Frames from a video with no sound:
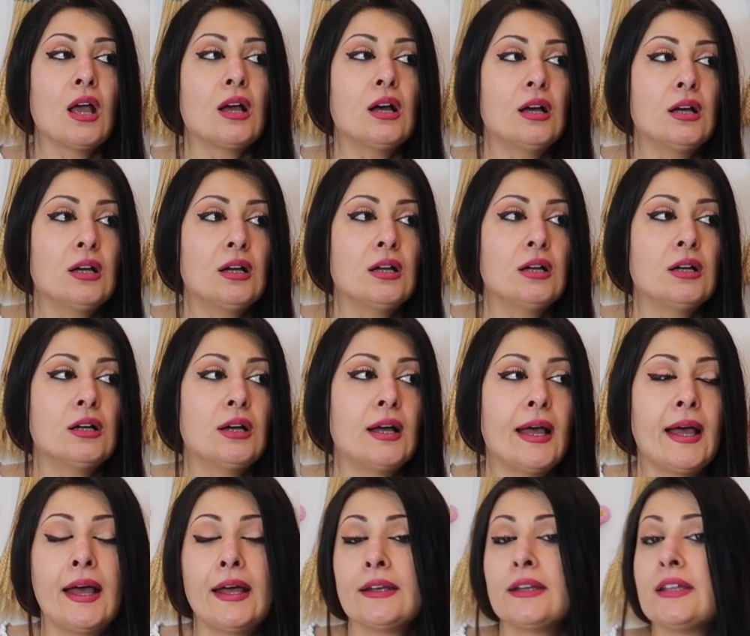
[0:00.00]

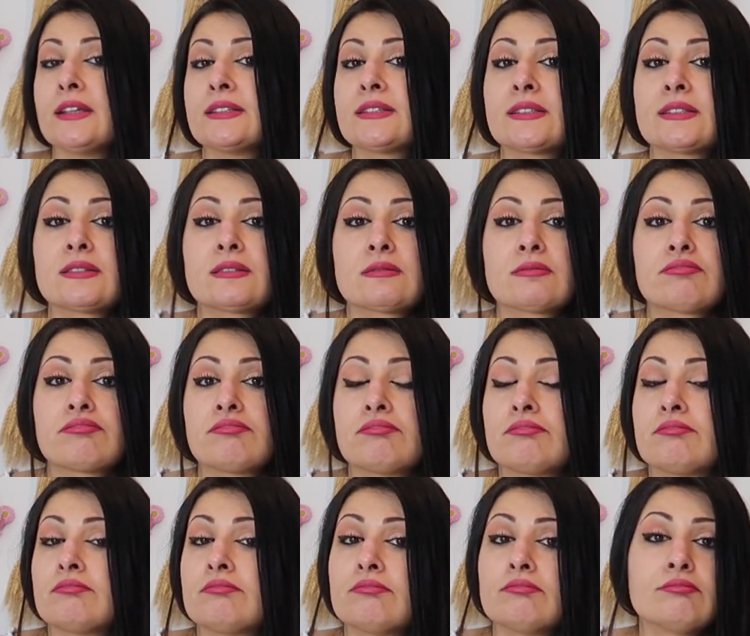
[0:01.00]
and it's,
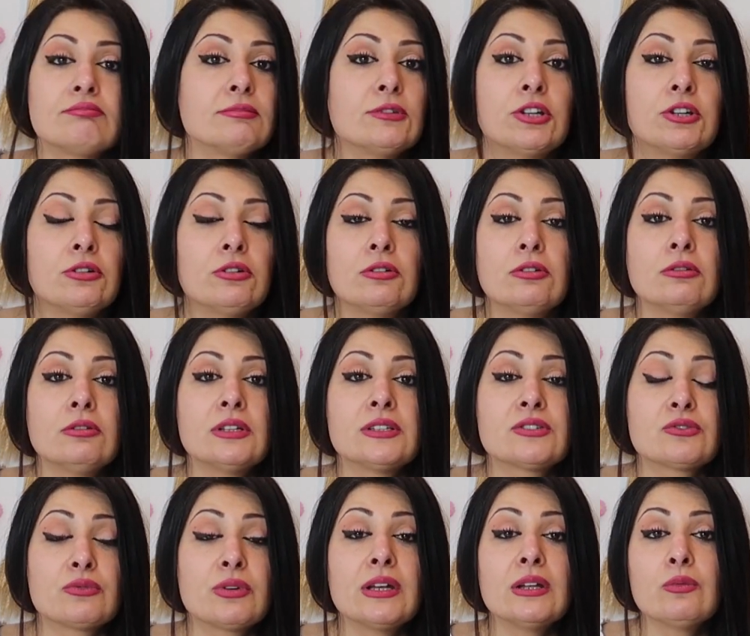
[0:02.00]
you know,
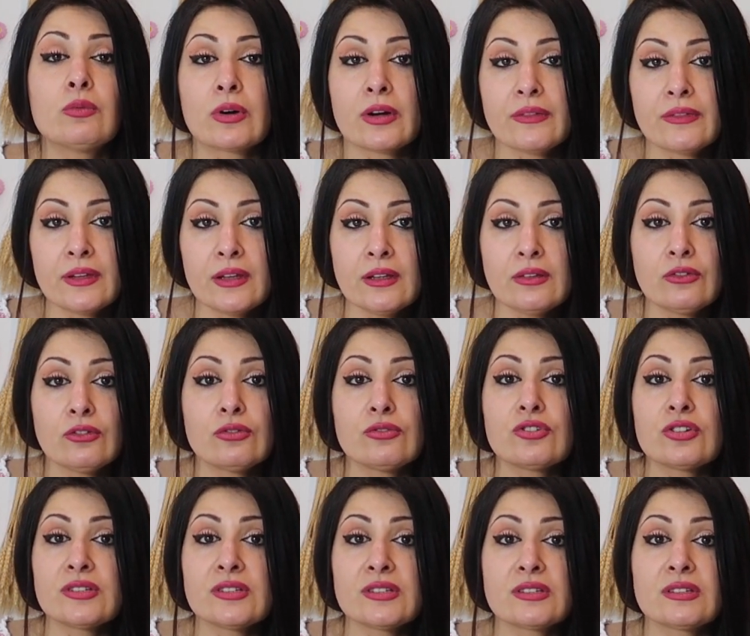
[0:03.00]
it's really worth it to
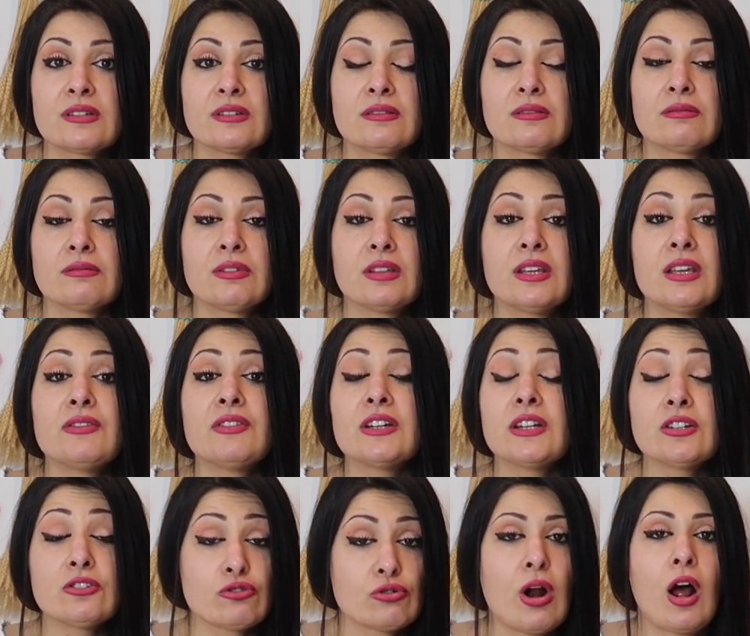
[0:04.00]
just give it
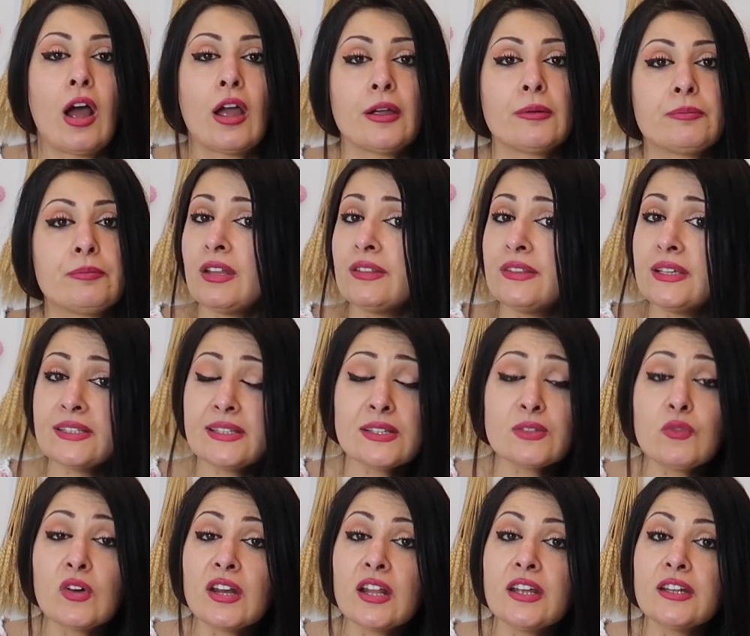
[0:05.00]
a try. This
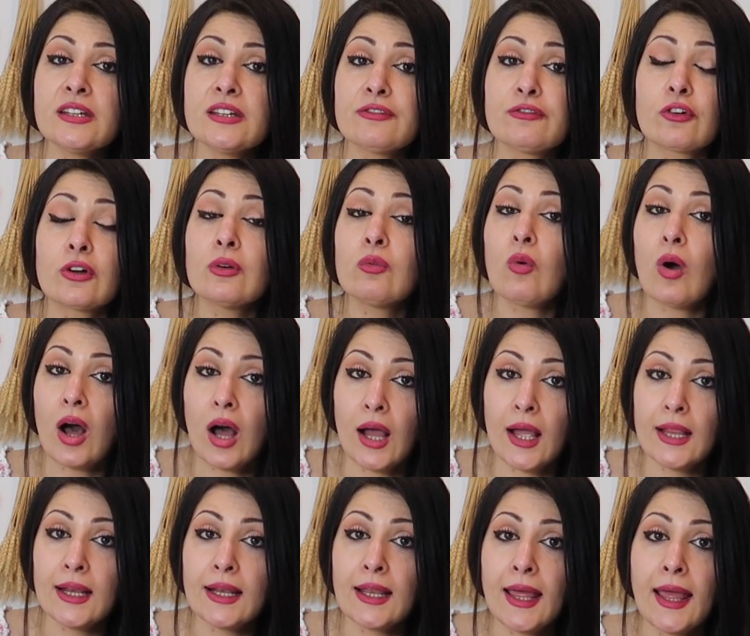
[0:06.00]
is what I did for a
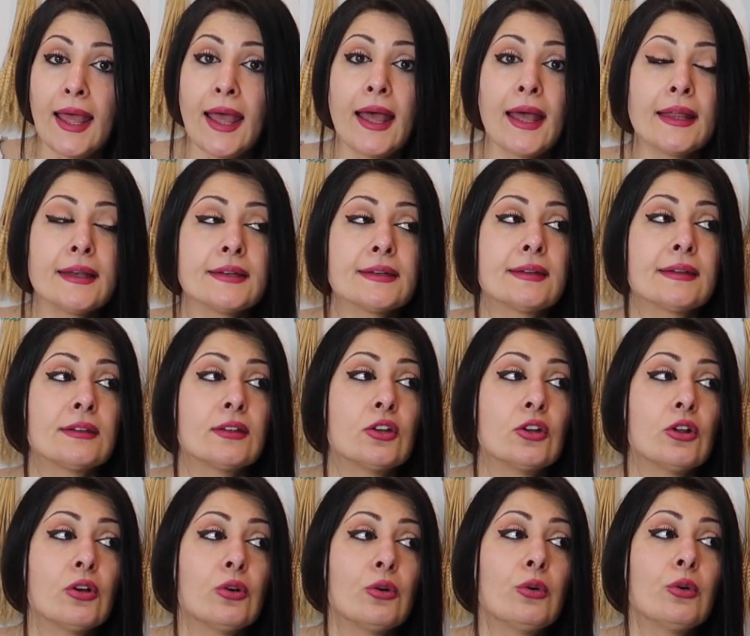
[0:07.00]
while, and, you
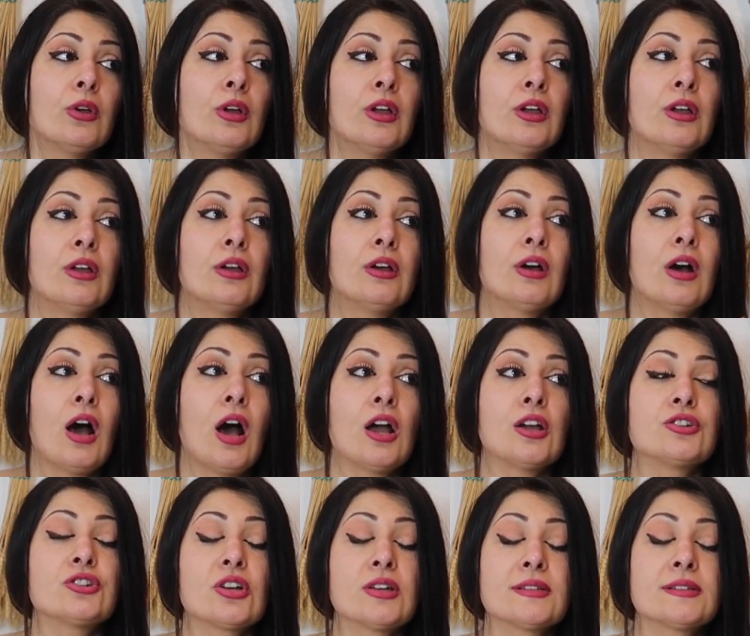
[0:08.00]
know,
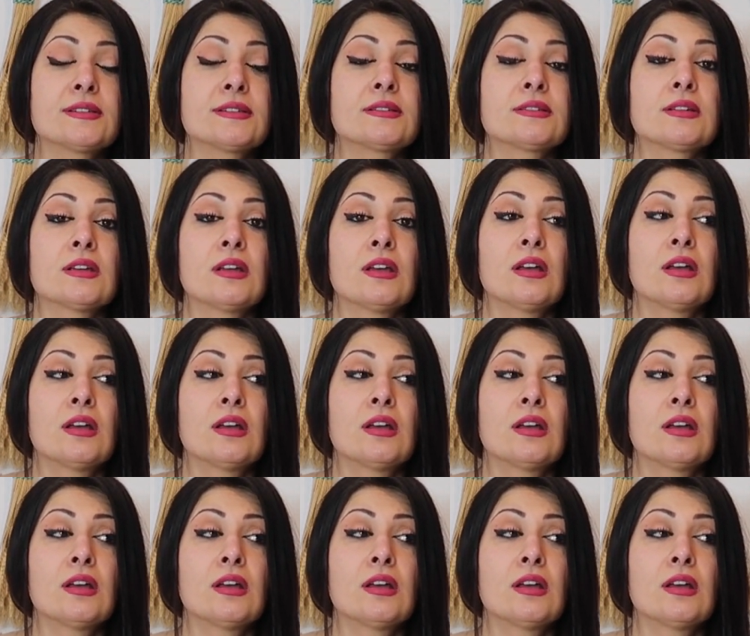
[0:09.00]
I just